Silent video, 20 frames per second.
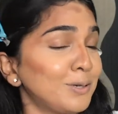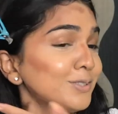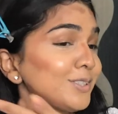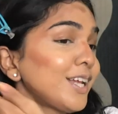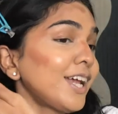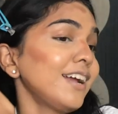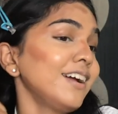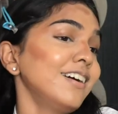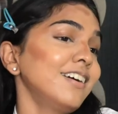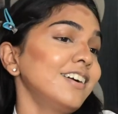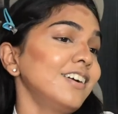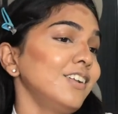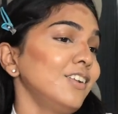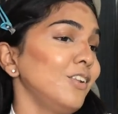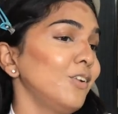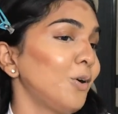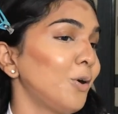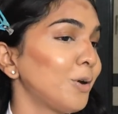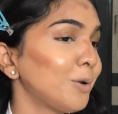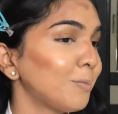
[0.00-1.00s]
because I heard
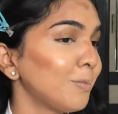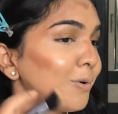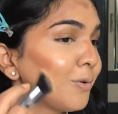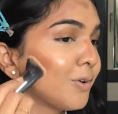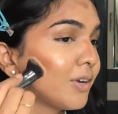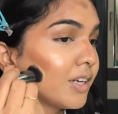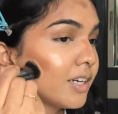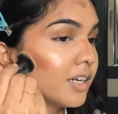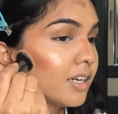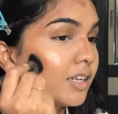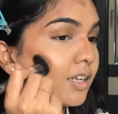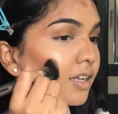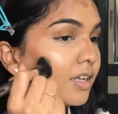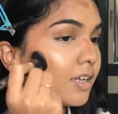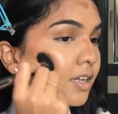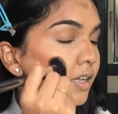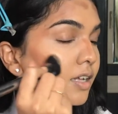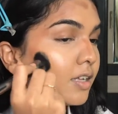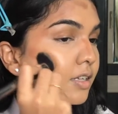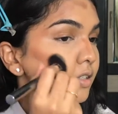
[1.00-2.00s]
a lot about it.
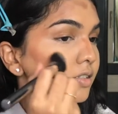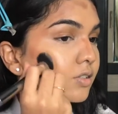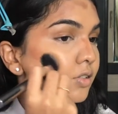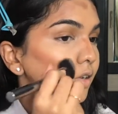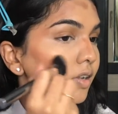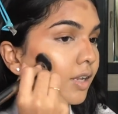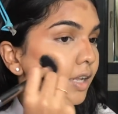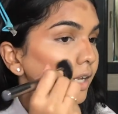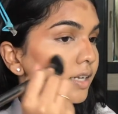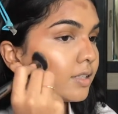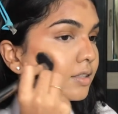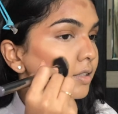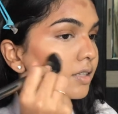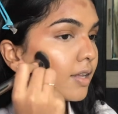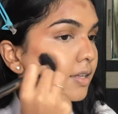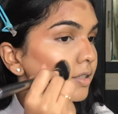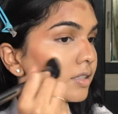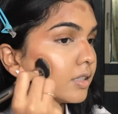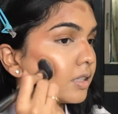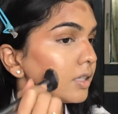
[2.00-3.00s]
So let's
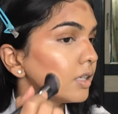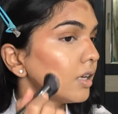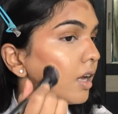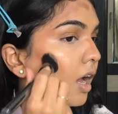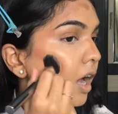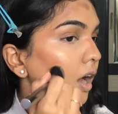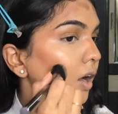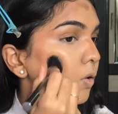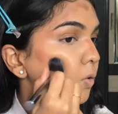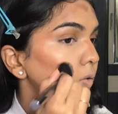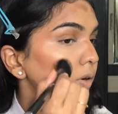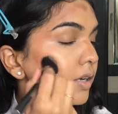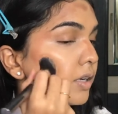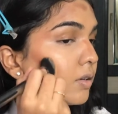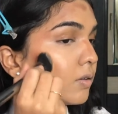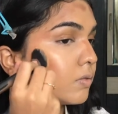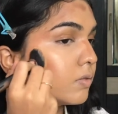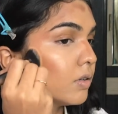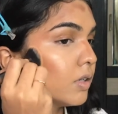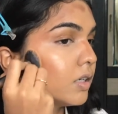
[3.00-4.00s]
see how
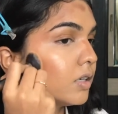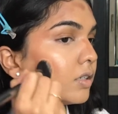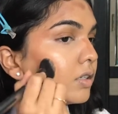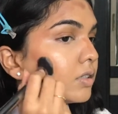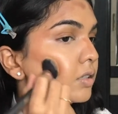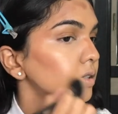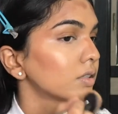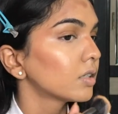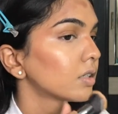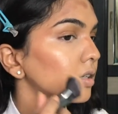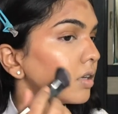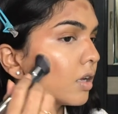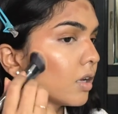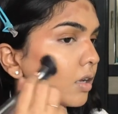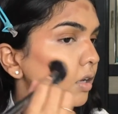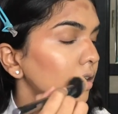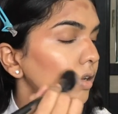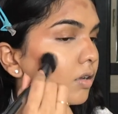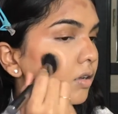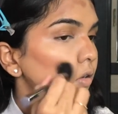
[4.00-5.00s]
it works.
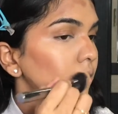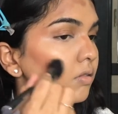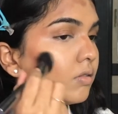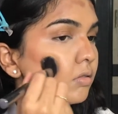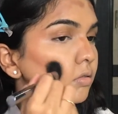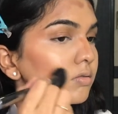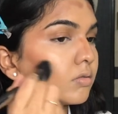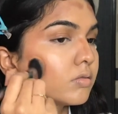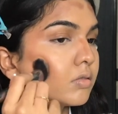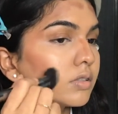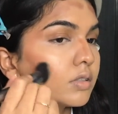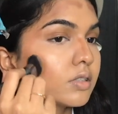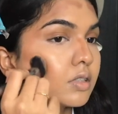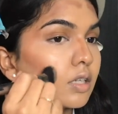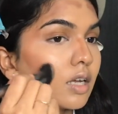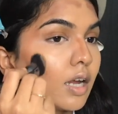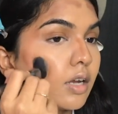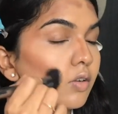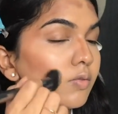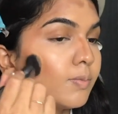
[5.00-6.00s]
Oh, it's
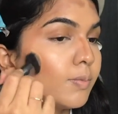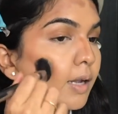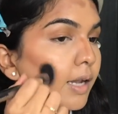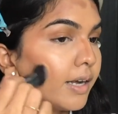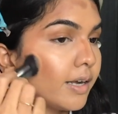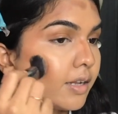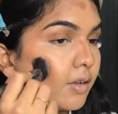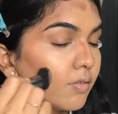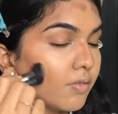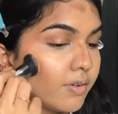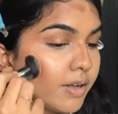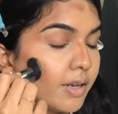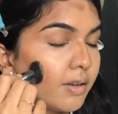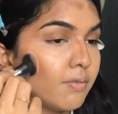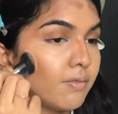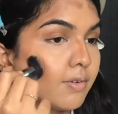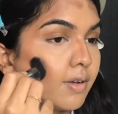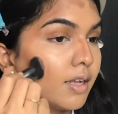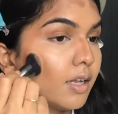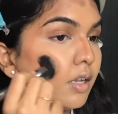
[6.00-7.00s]
kind of blending
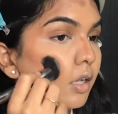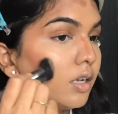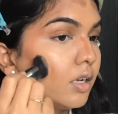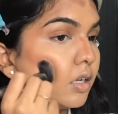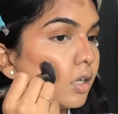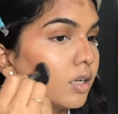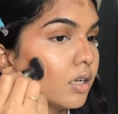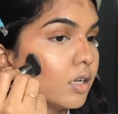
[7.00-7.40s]
very well.